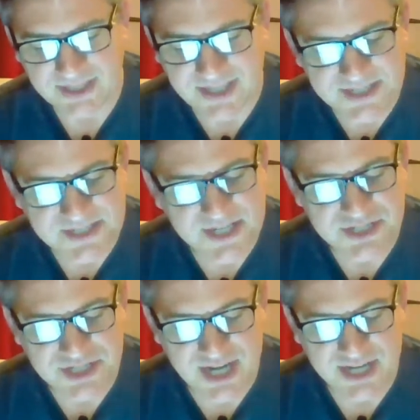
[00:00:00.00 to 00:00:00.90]
Gus
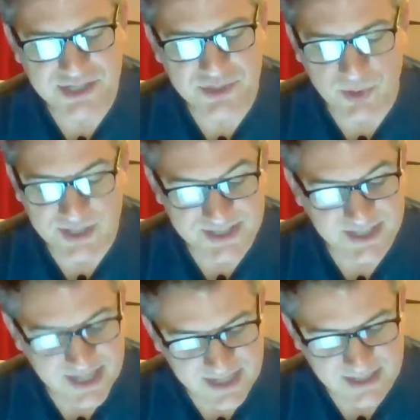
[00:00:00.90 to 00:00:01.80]
had changed once
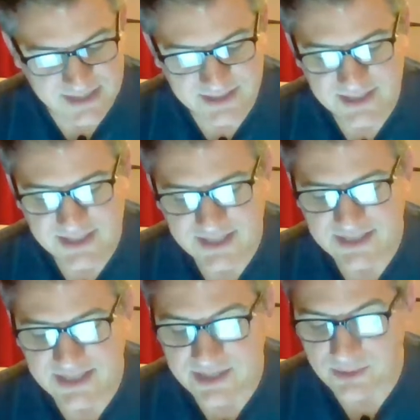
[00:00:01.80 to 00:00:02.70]
again.
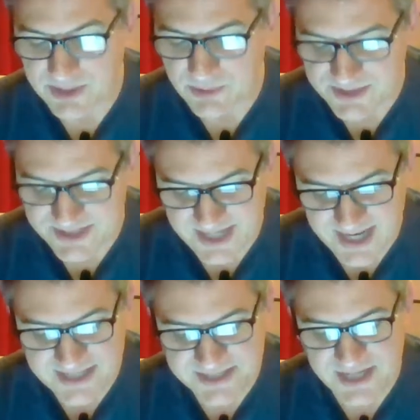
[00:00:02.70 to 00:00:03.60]
Not only was the
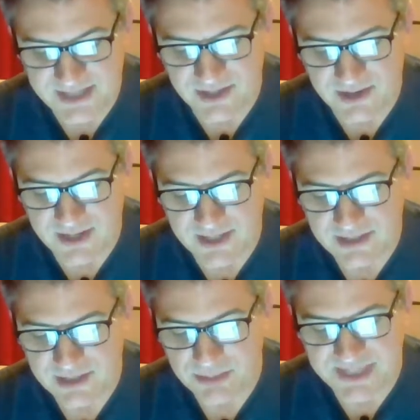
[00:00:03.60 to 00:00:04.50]
accent gone,
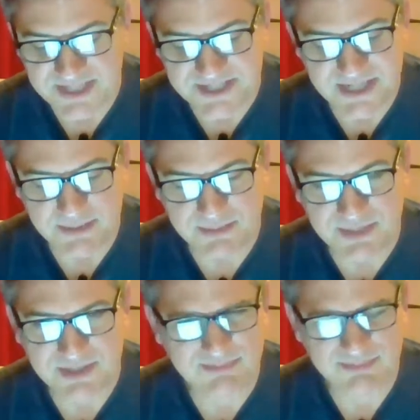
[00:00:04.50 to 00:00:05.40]
but he
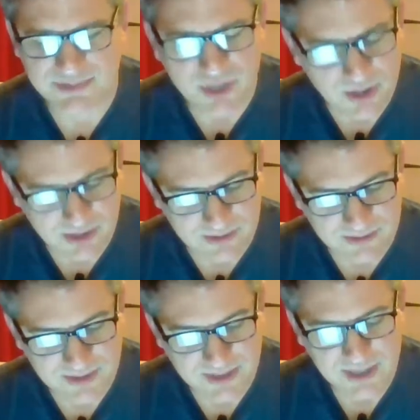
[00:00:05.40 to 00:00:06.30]
seemed taller,
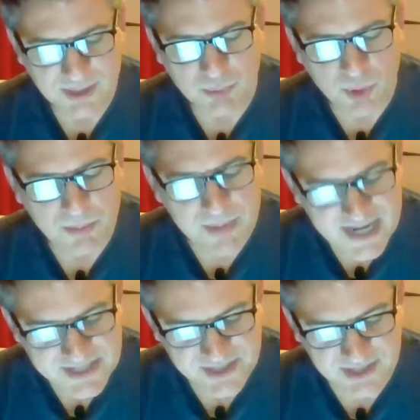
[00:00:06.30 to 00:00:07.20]
more
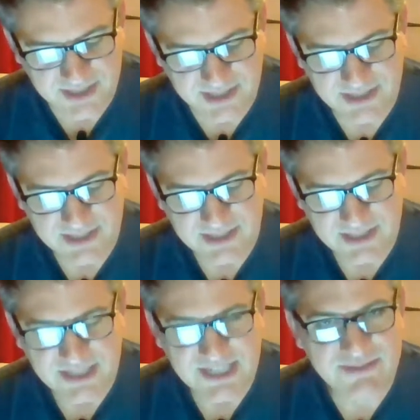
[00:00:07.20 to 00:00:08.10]
masculine,
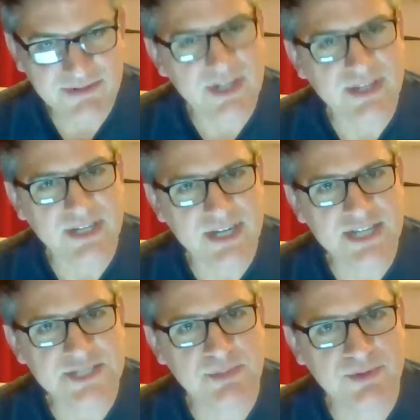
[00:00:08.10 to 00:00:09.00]
even on the
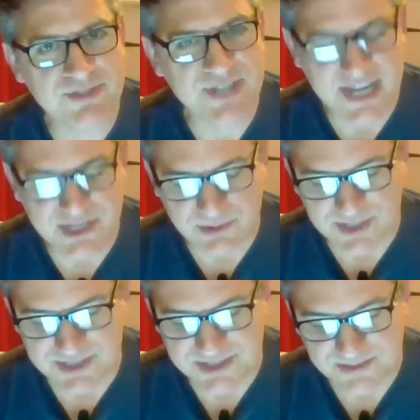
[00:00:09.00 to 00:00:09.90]
cusp of
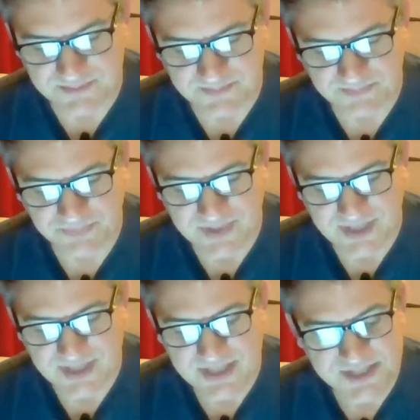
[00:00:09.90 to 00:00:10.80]
dangerous.
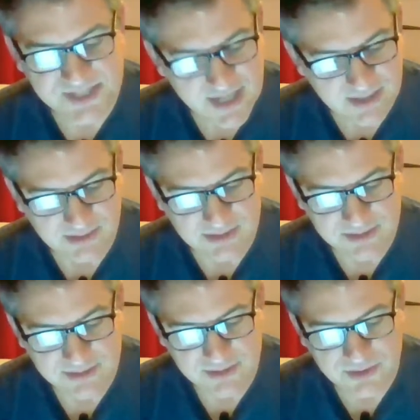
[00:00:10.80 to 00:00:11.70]

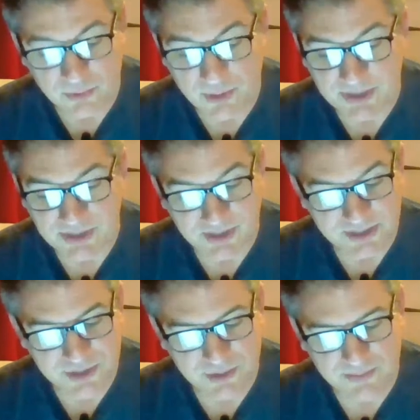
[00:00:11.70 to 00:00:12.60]
Settled, the women
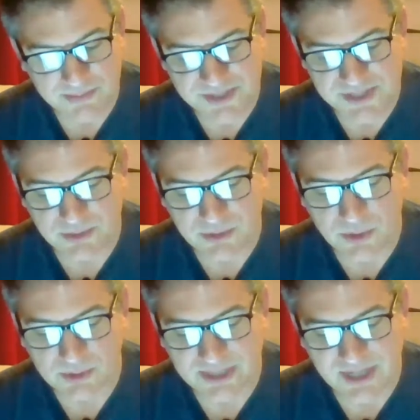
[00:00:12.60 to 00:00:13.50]
looked to him, still
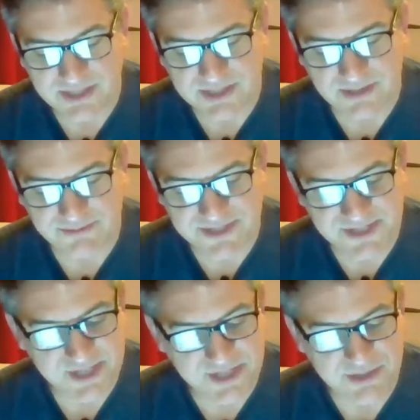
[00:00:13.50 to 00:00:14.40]
holding on to their
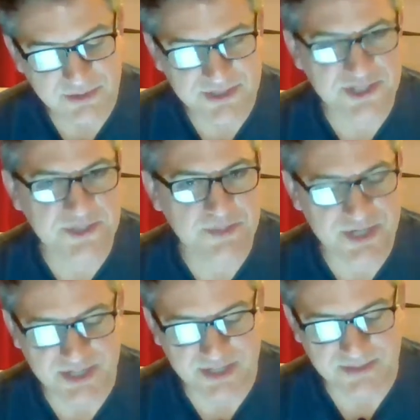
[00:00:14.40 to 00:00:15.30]
vestigial
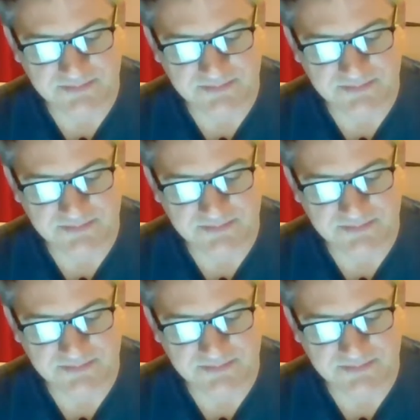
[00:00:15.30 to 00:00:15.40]
suspicion.